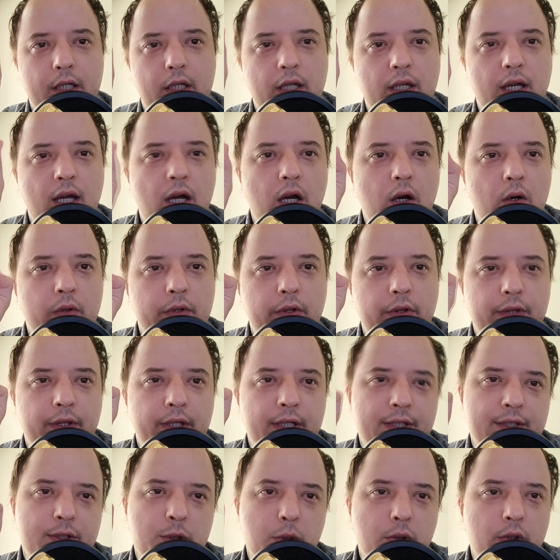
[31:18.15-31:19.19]
And how the
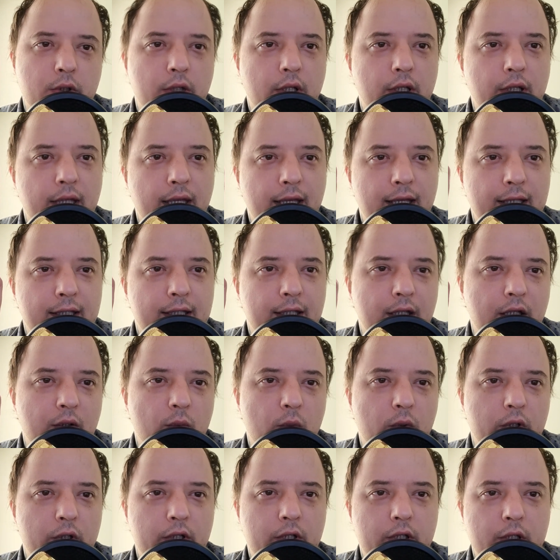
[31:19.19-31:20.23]
things should connect
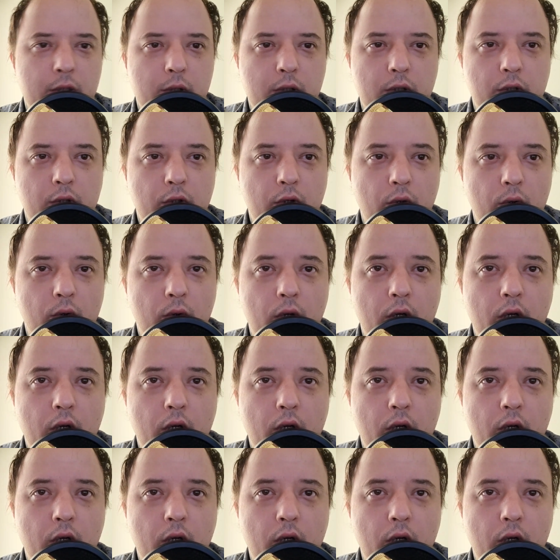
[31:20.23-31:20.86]
and what they should do.